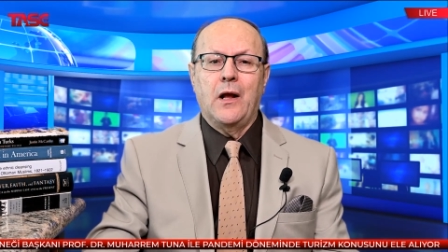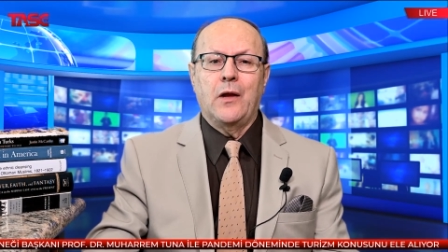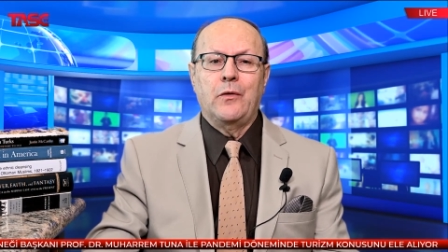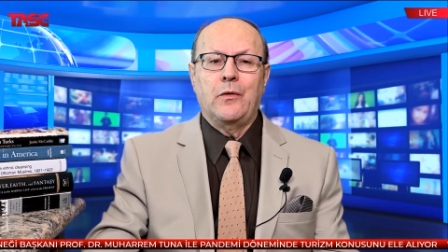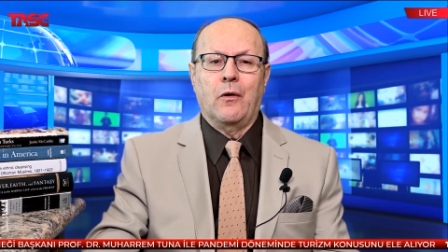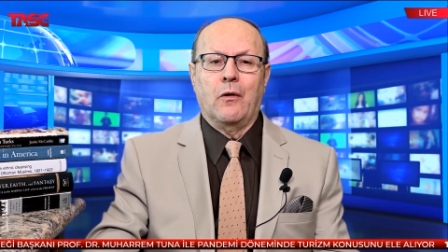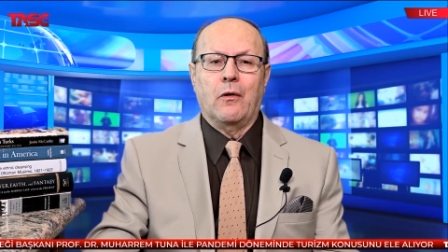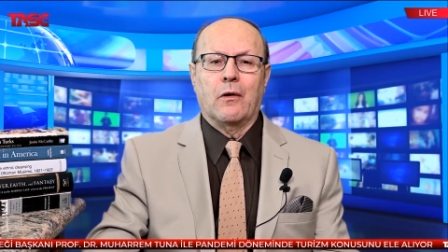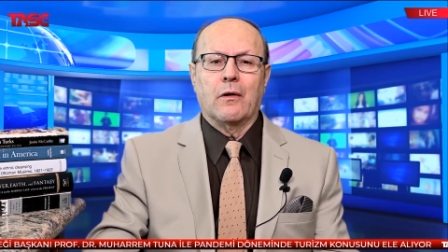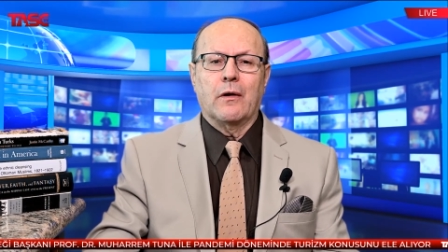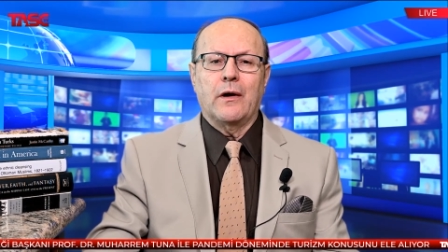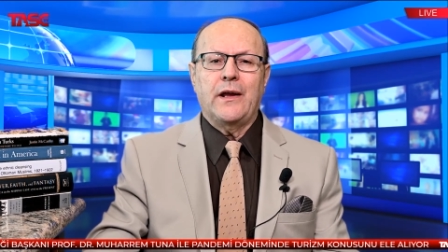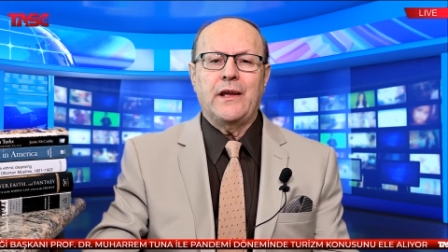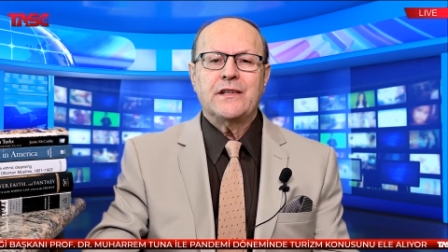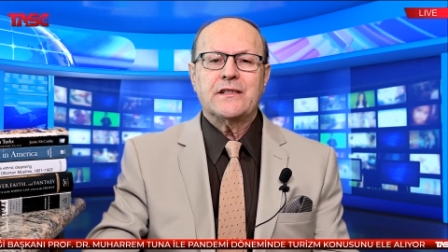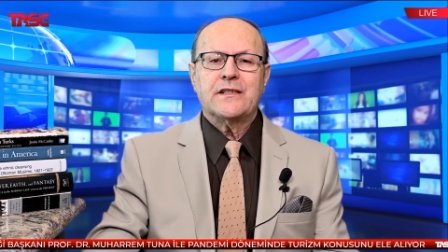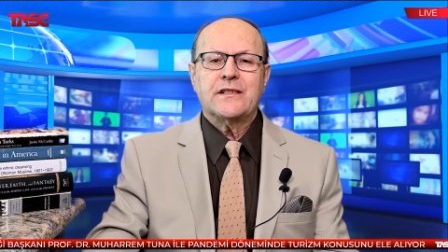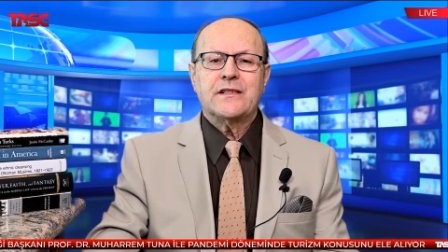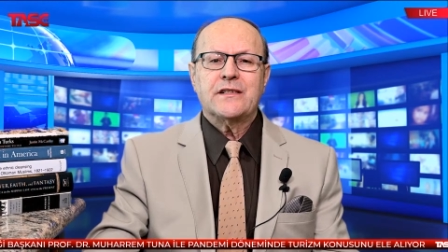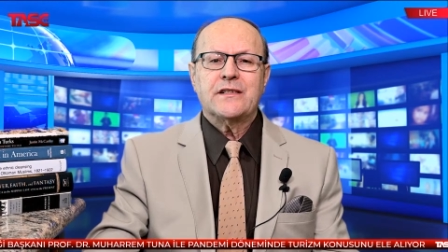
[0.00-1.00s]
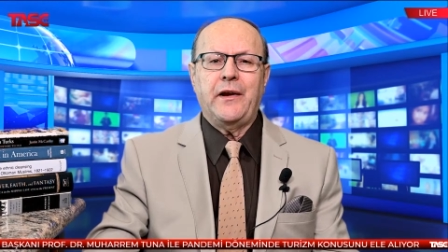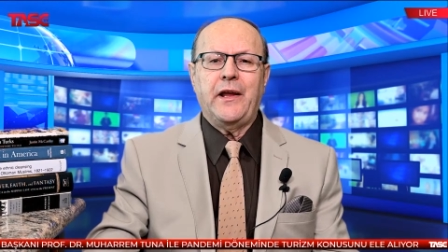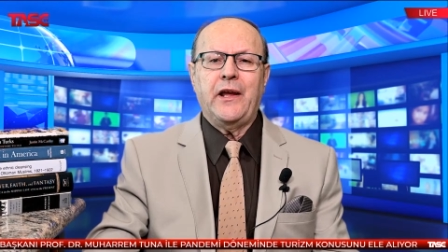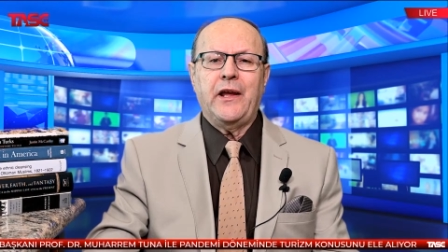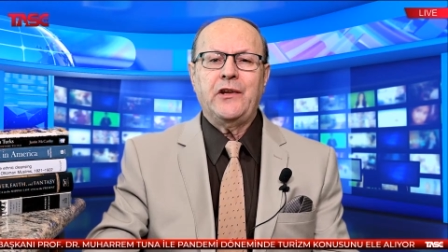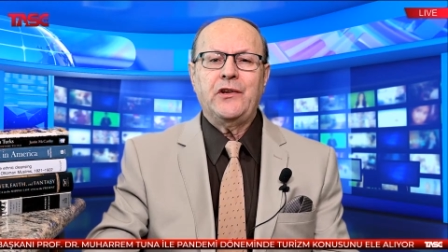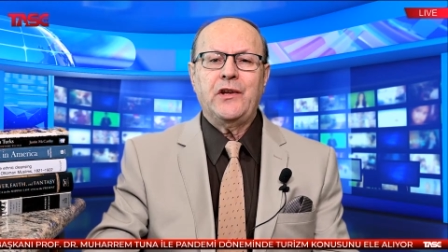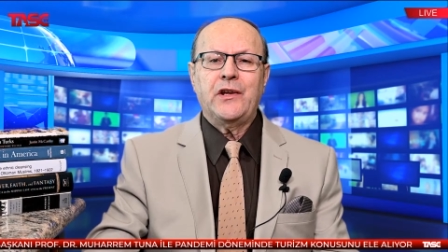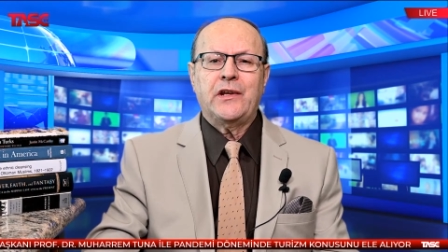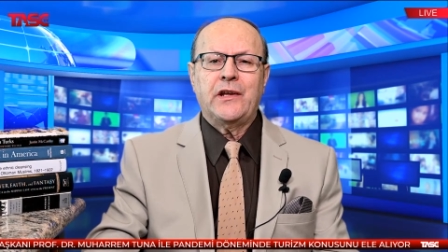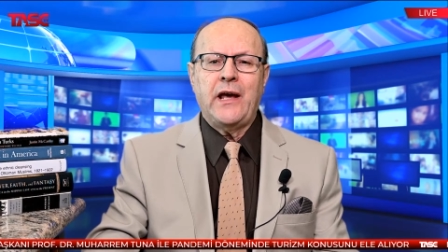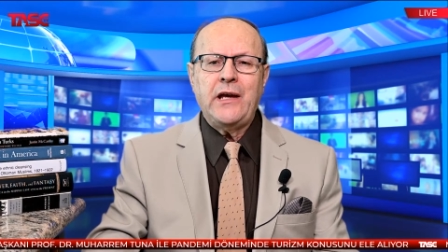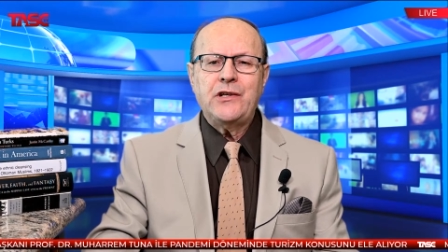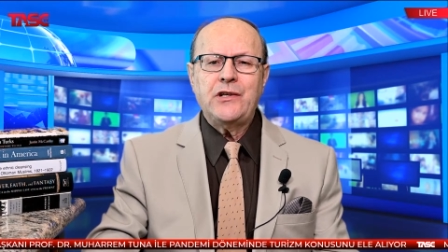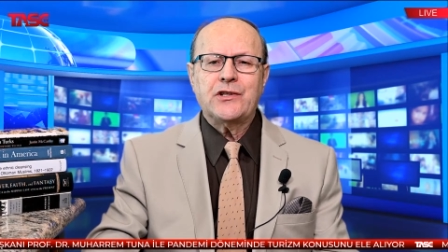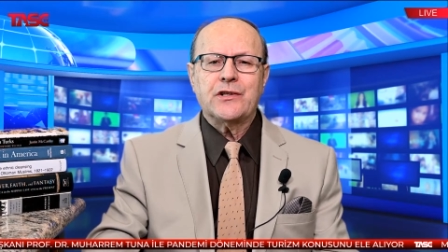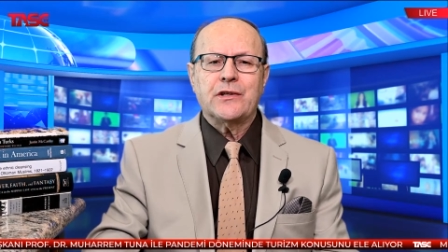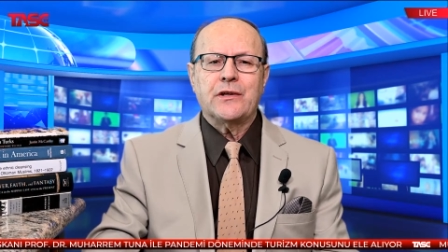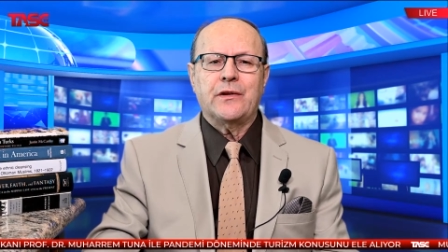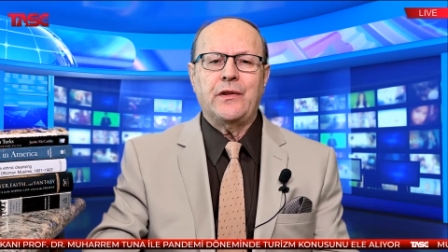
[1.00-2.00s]
Nor is there any
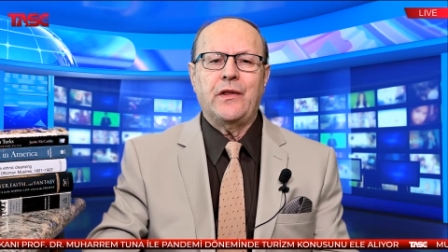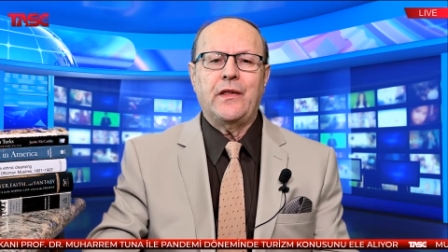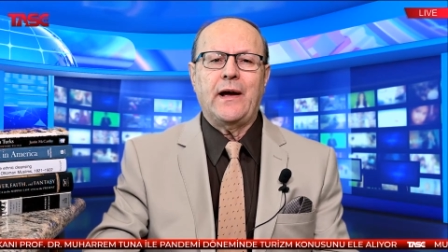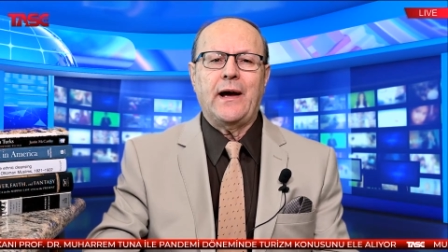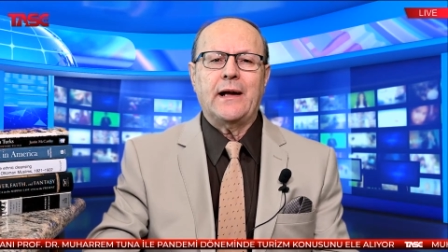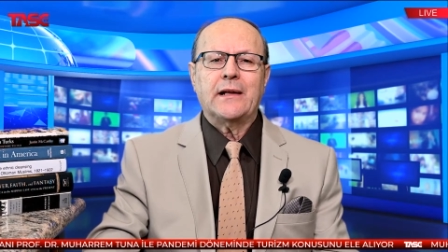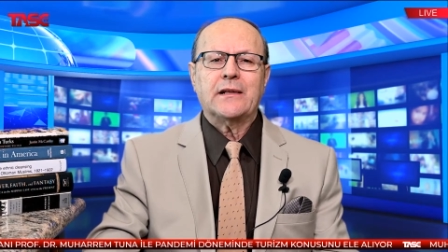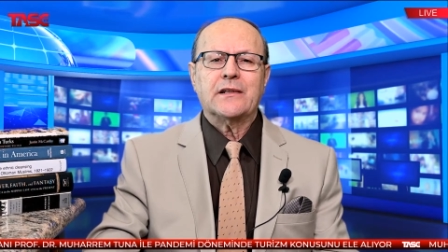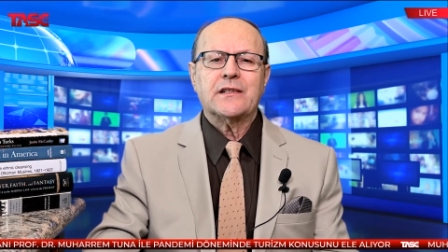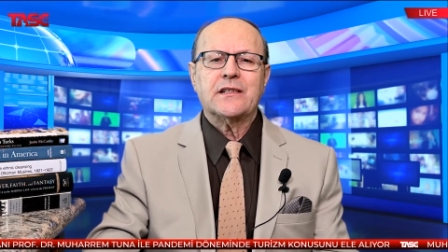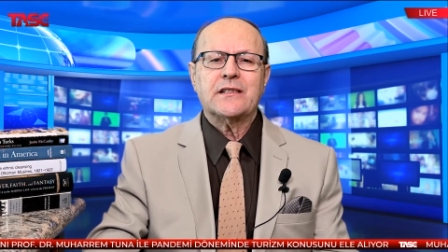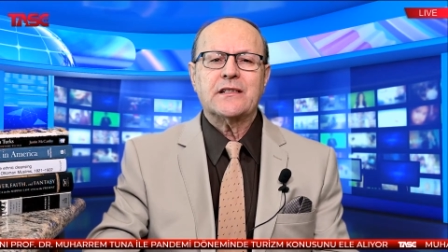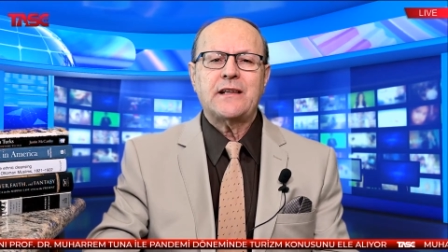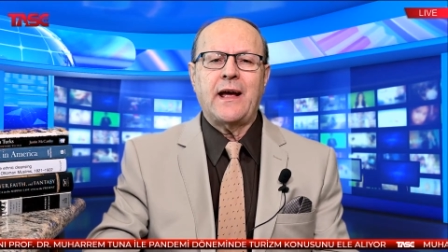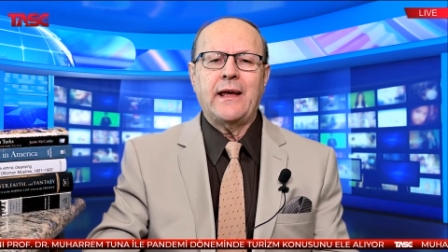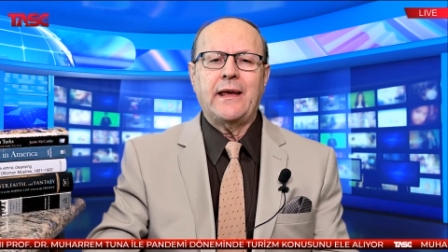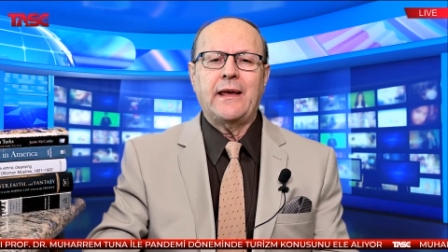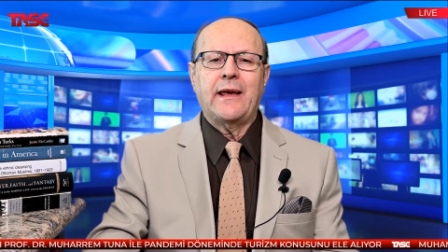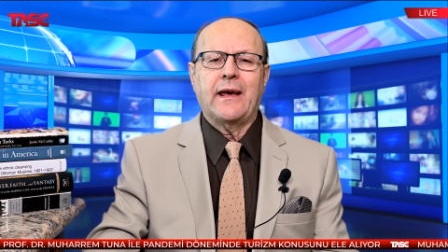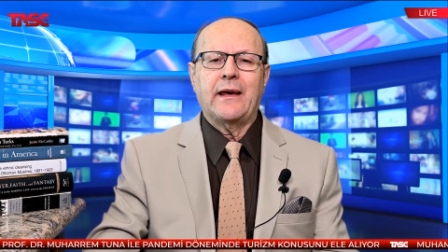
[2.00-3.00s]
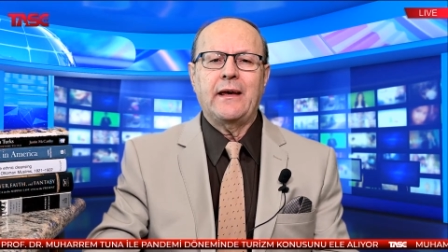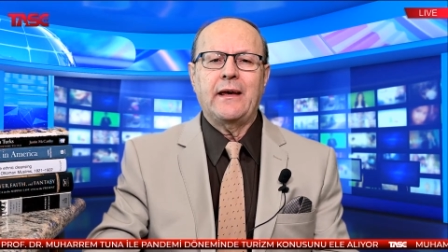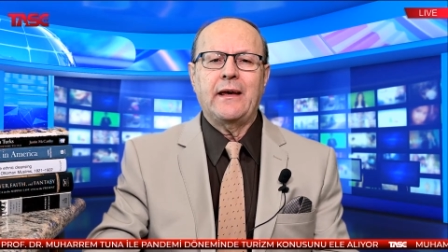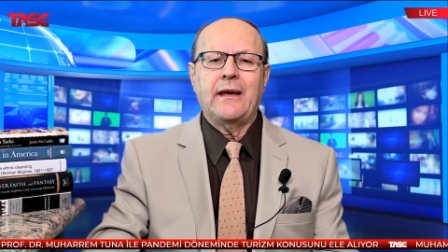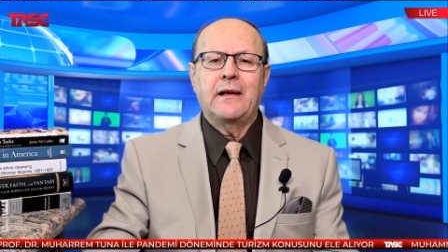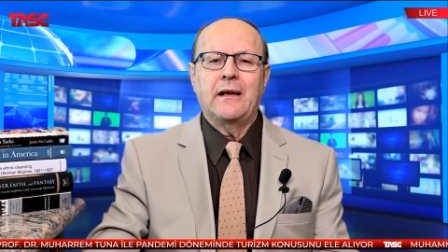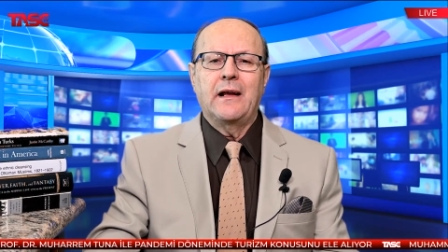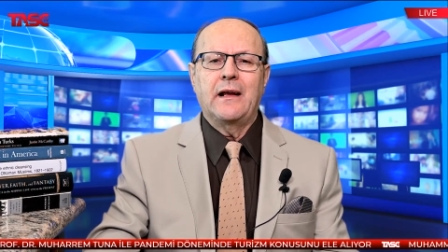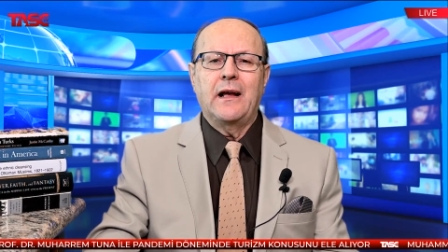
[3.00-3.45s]
indication that Stange